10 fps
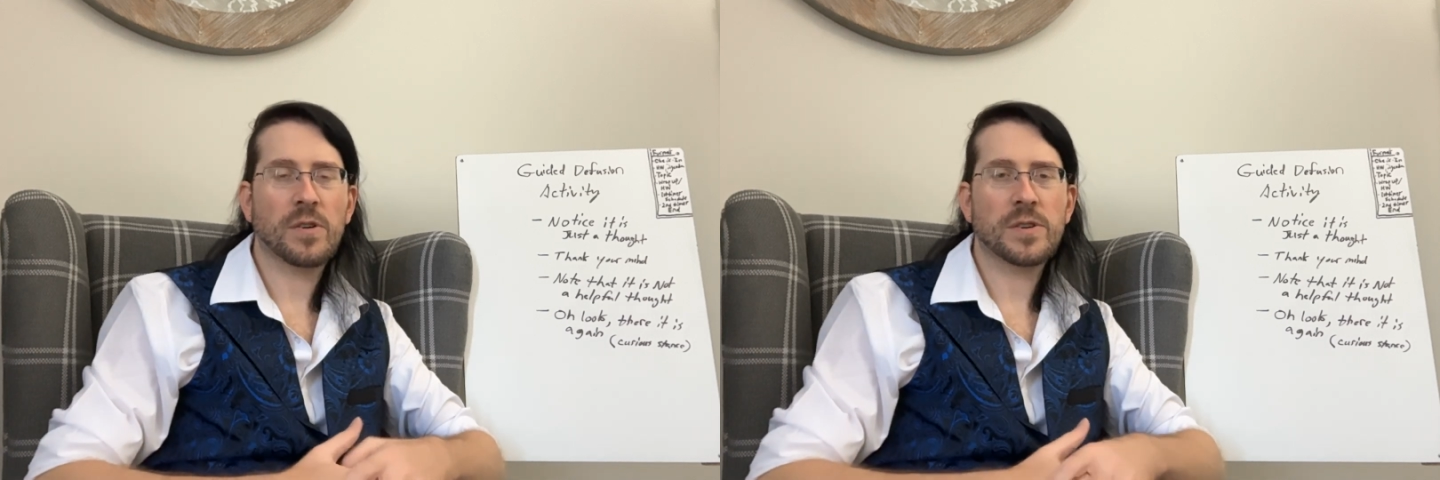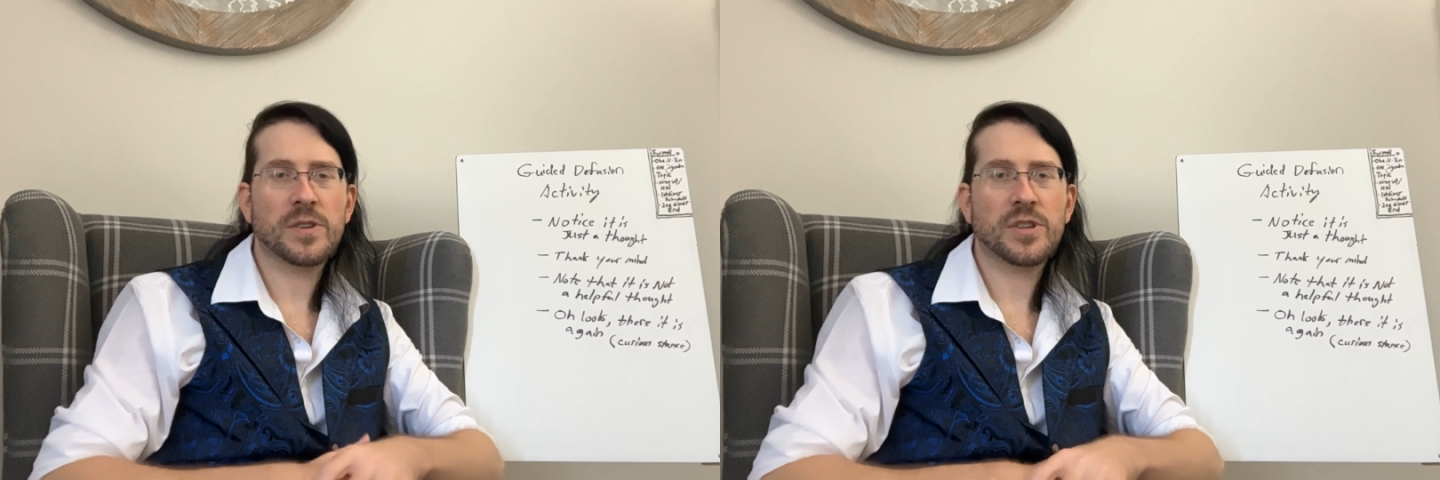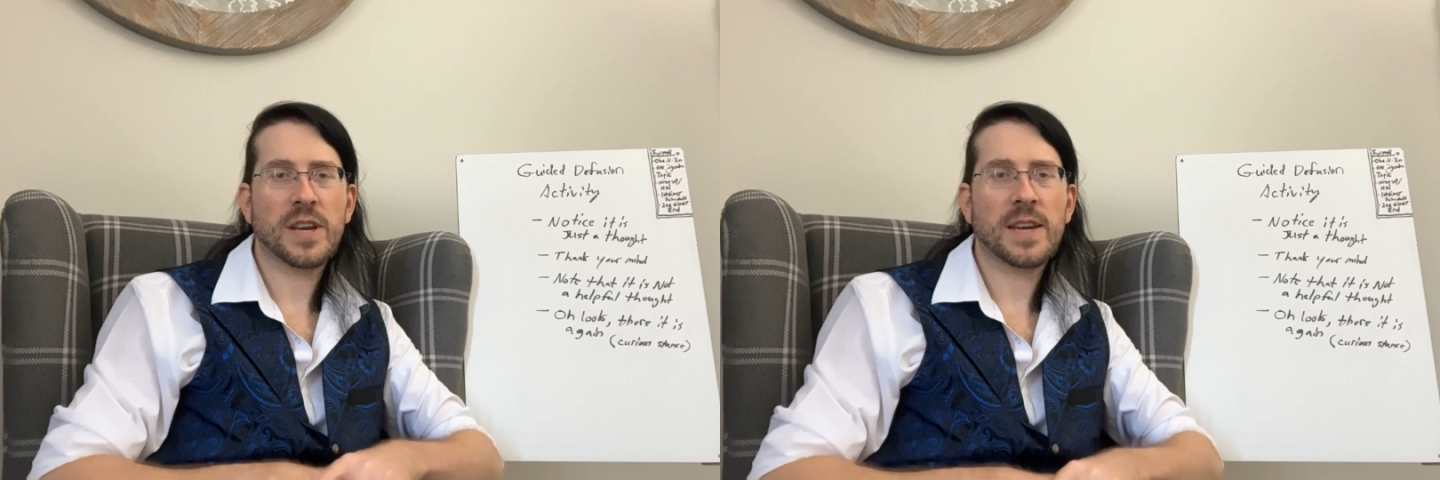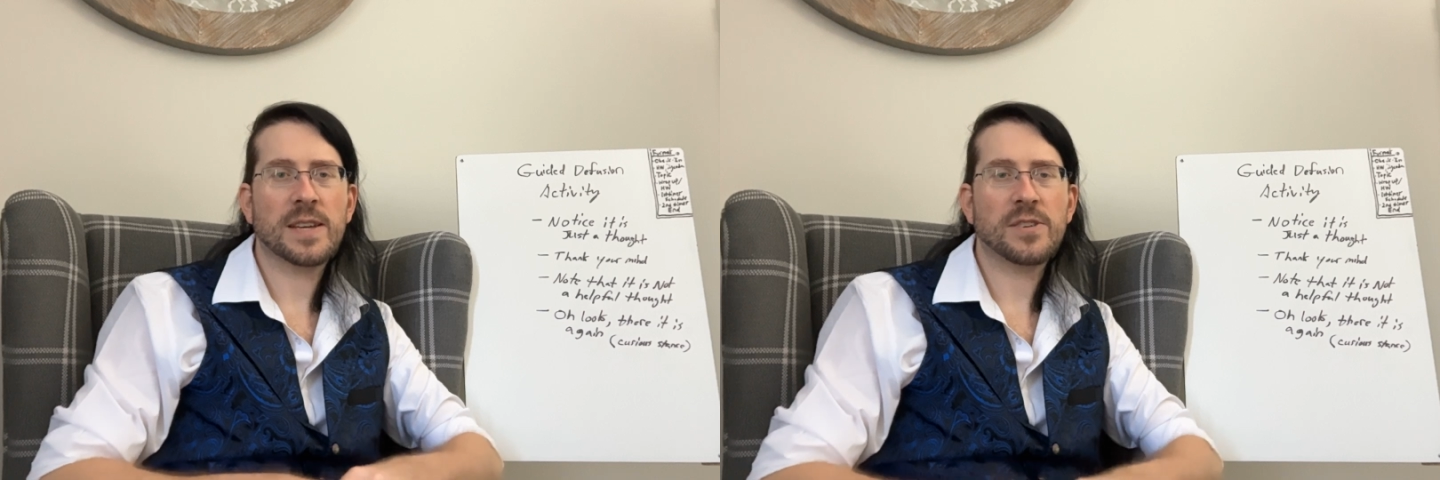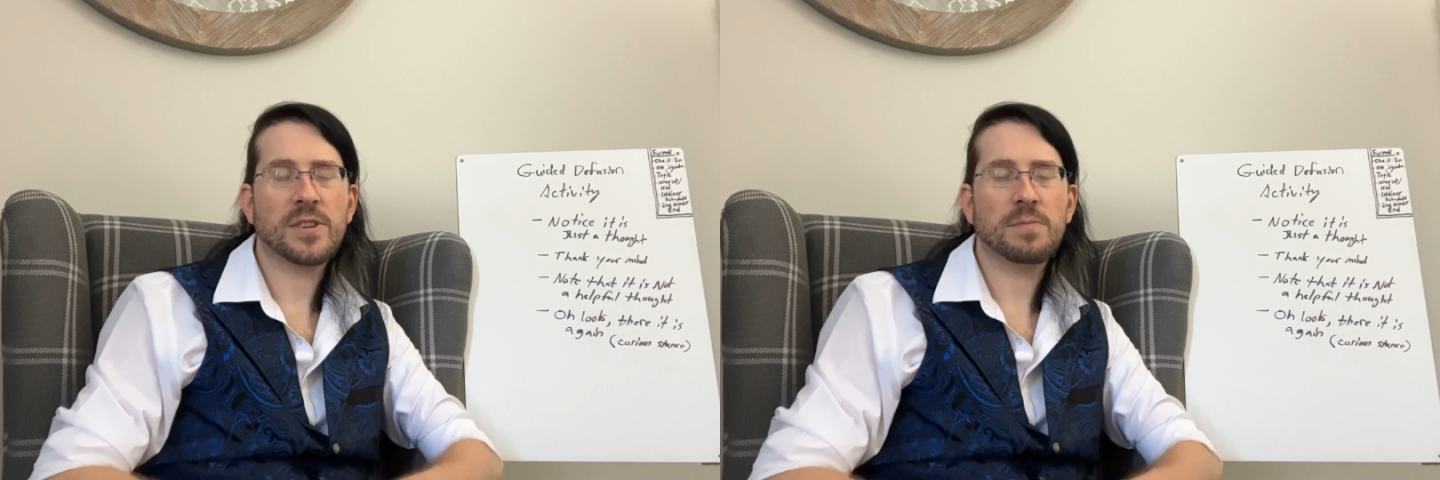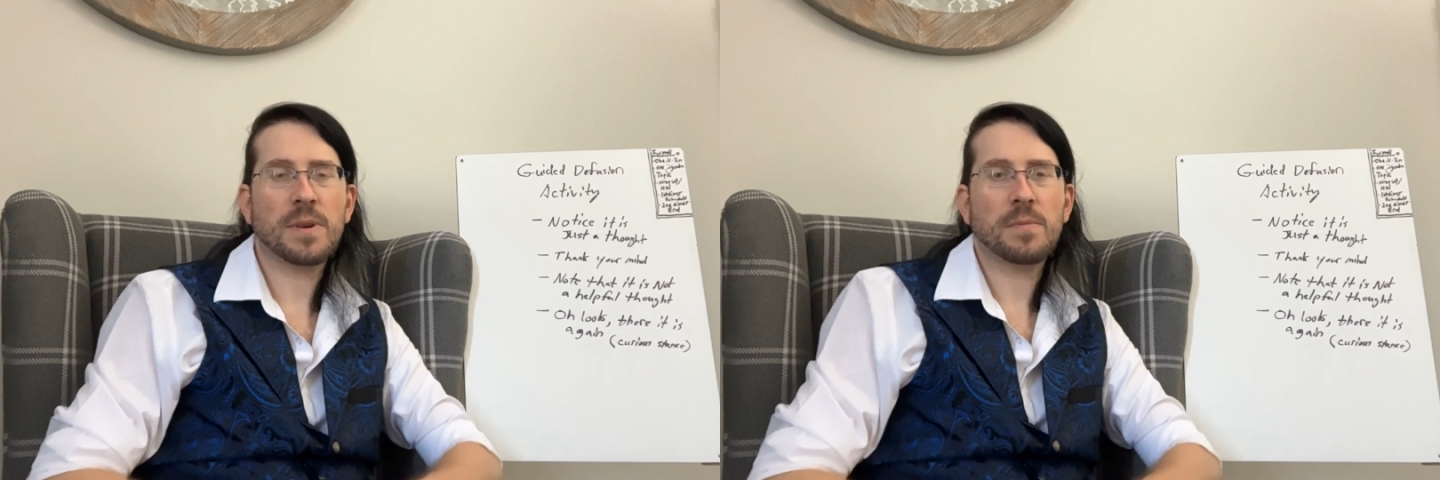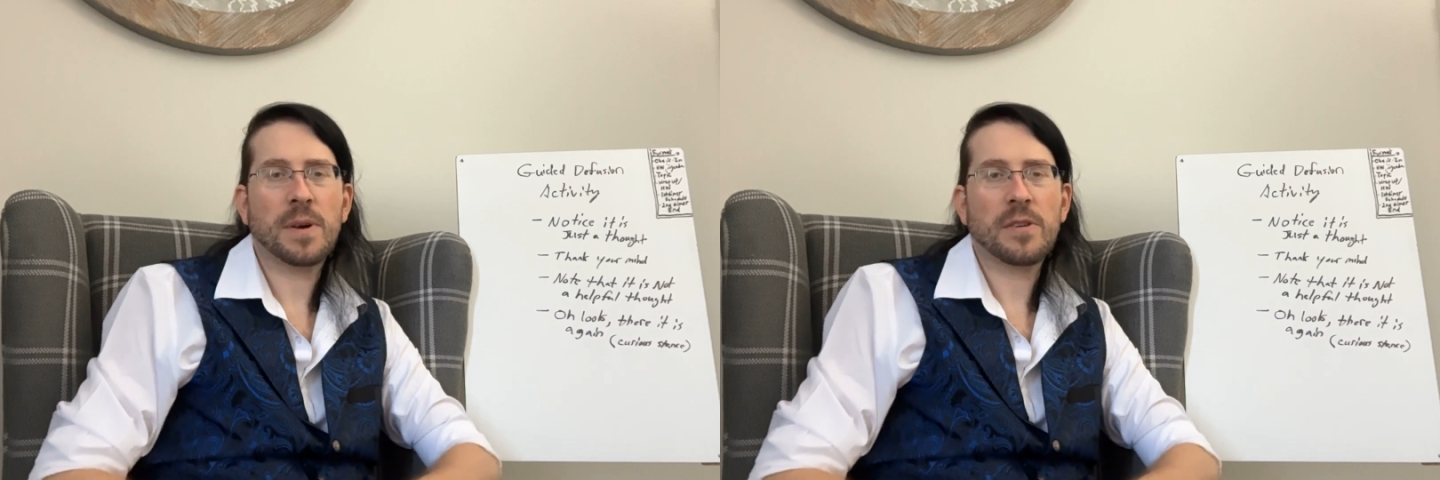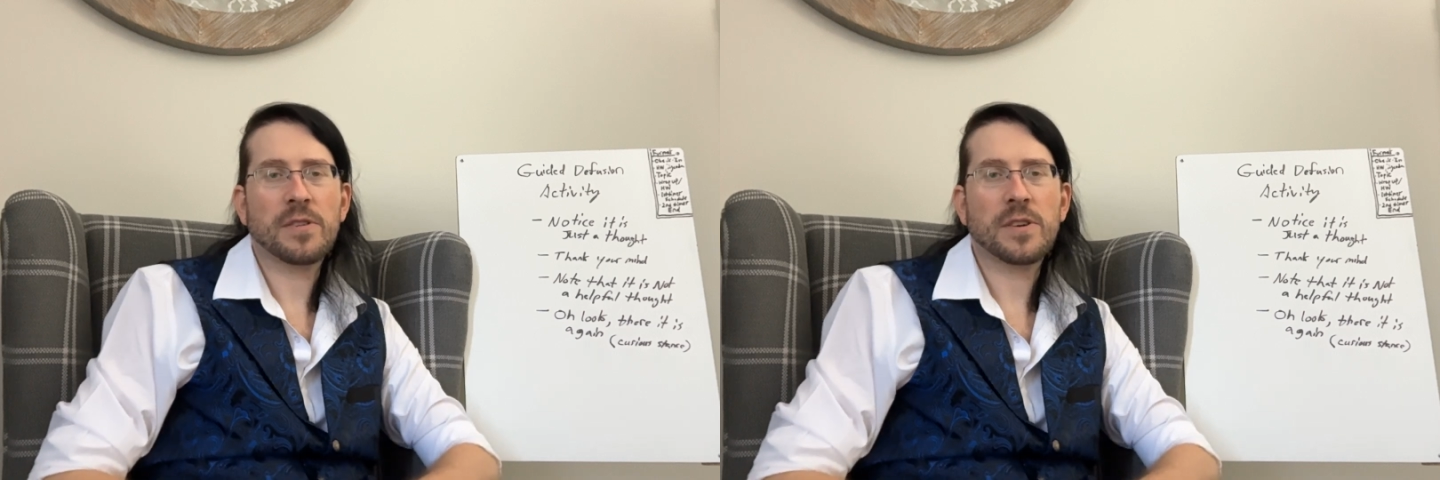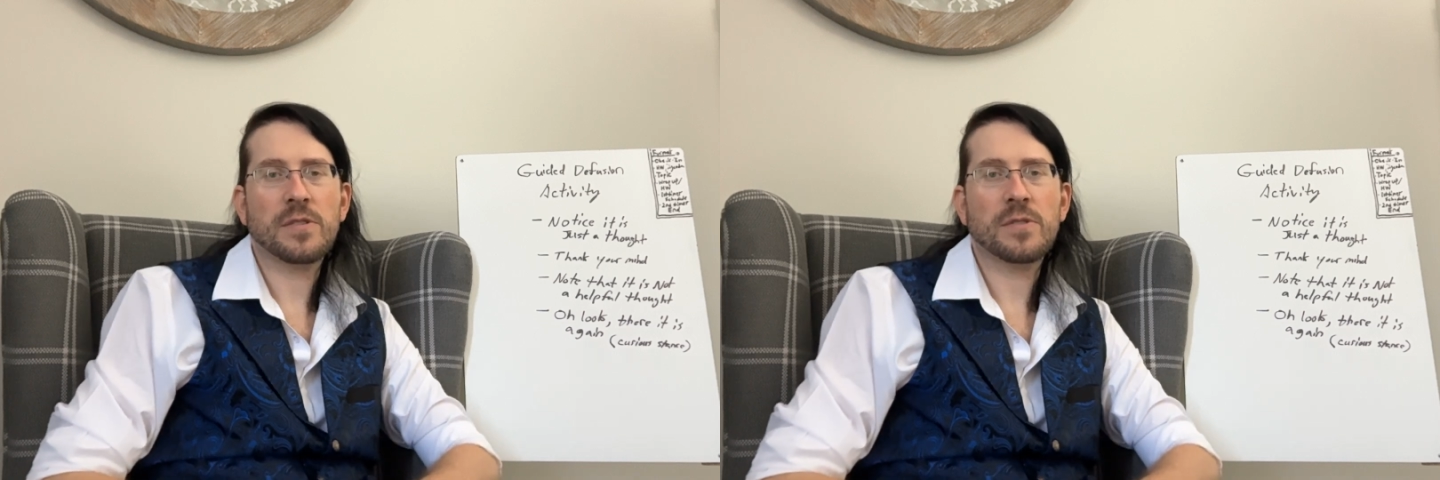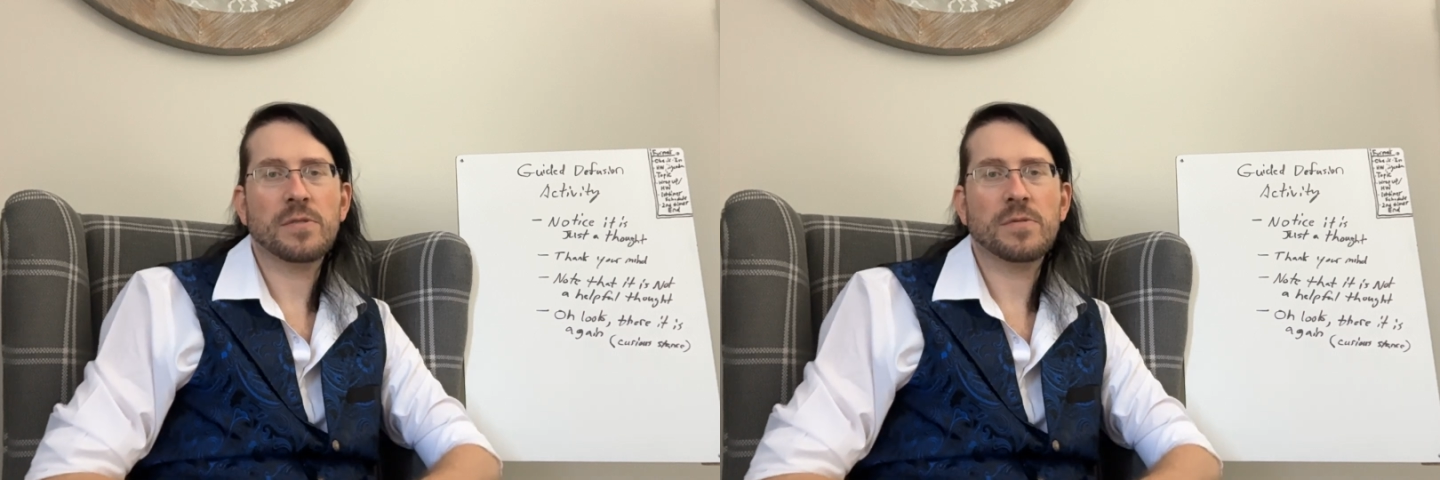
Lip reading: and to change and to be a better you.